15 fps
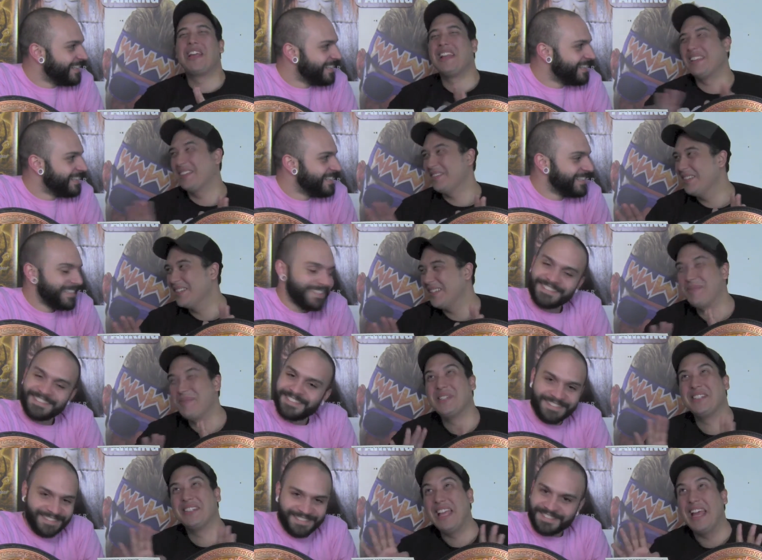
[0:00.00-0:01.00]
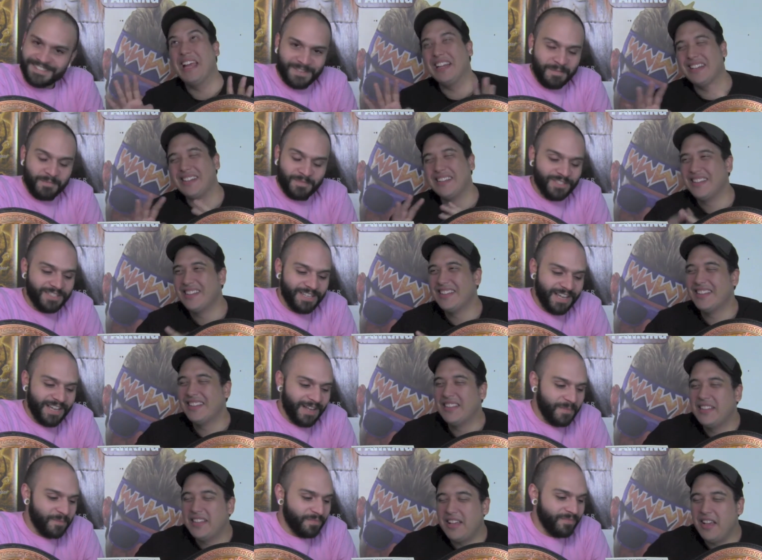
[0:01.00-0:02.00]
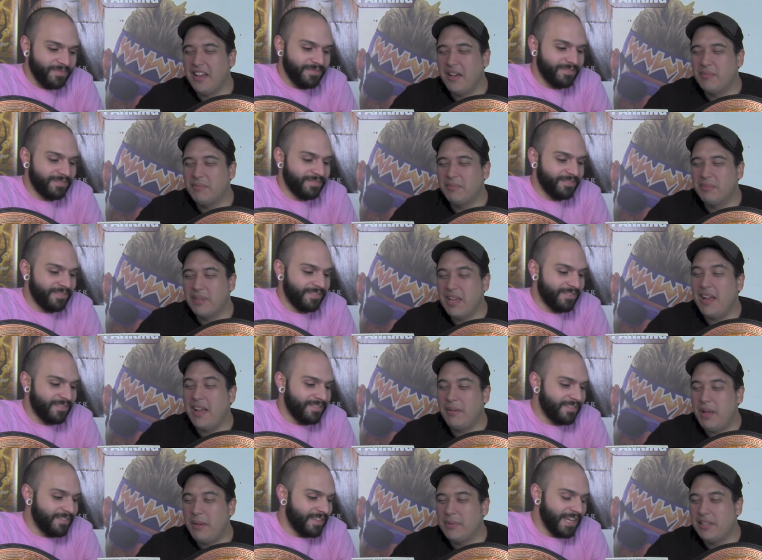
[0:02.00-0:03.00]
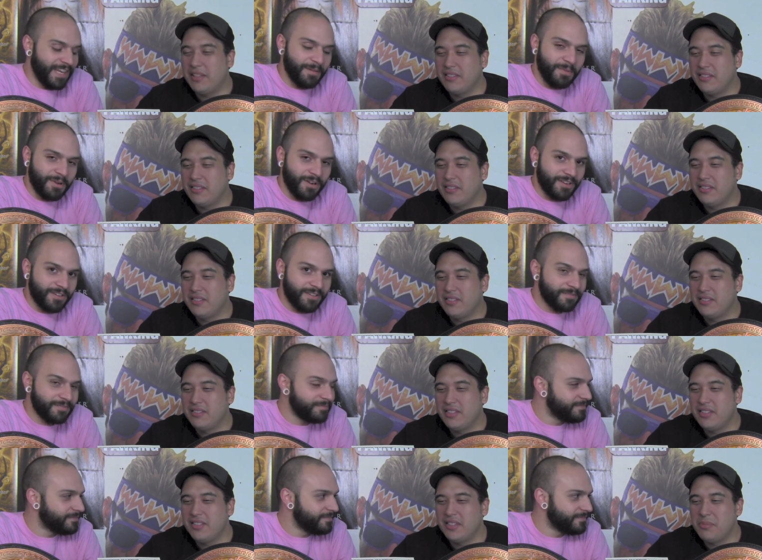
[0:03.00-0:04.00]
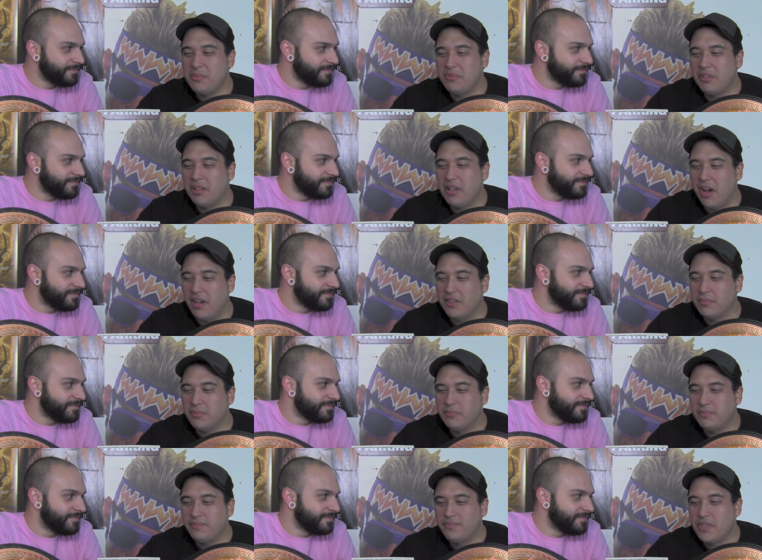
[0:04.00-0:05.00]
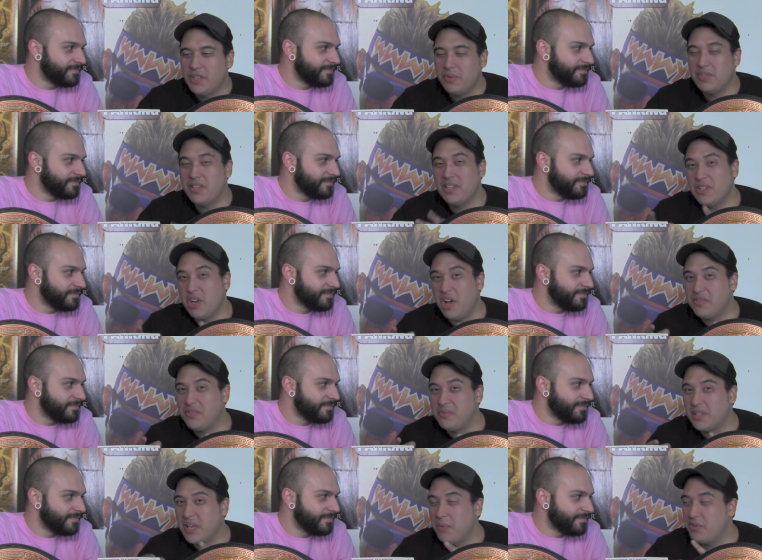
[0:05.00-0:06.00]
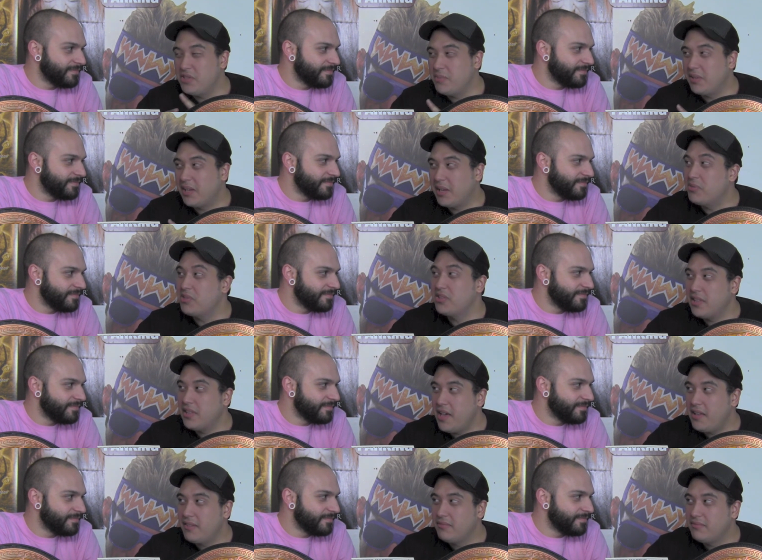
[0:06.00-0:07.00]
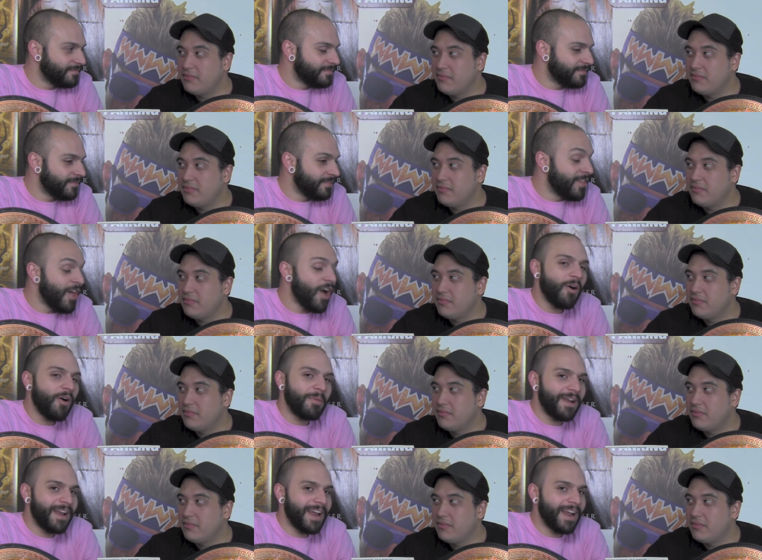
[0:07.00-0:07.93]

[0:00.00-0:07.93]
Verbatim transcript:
Speaker 1: any of this. I'm just saying. Just saying. Um, but yeah, I mean, eat a burger. She seems really awesome. She was in this awesome skit with Jimmy Kimmel. You see that?
Speaker 2: No, but